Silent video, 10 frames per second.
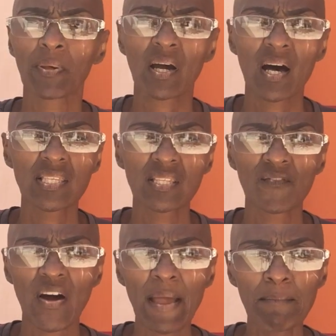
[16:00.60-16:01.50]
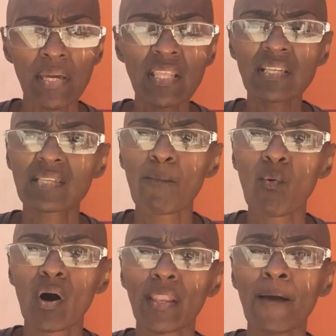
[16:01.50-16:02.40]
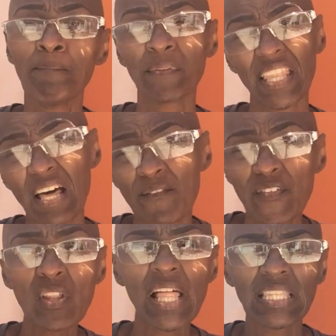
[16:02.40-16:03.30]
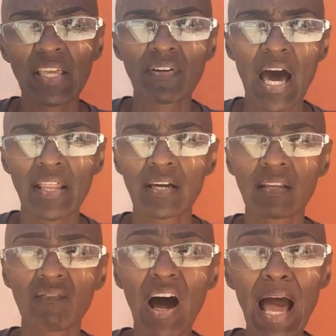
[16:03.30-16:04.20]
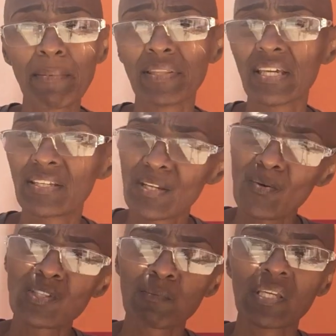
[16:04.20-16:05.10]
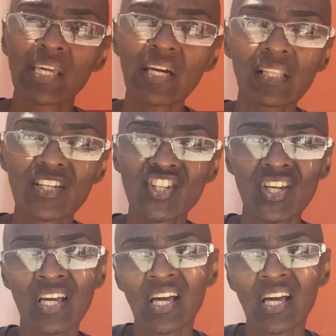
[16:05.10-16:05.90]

because if I'm meeting someone and I feel like they've got a good vibe and they don't speak English,